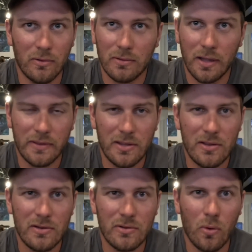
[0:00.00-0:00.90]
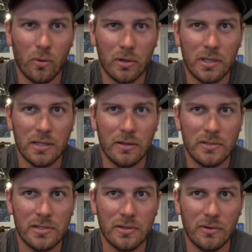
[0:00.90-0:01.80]
I think you can do quarter kilo
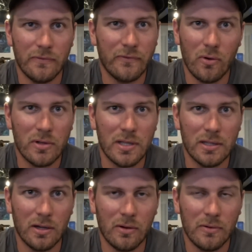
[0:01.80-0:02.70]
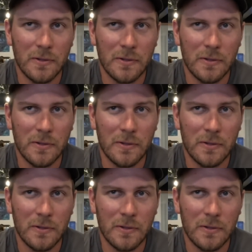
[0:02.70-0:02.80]
too, full kilo.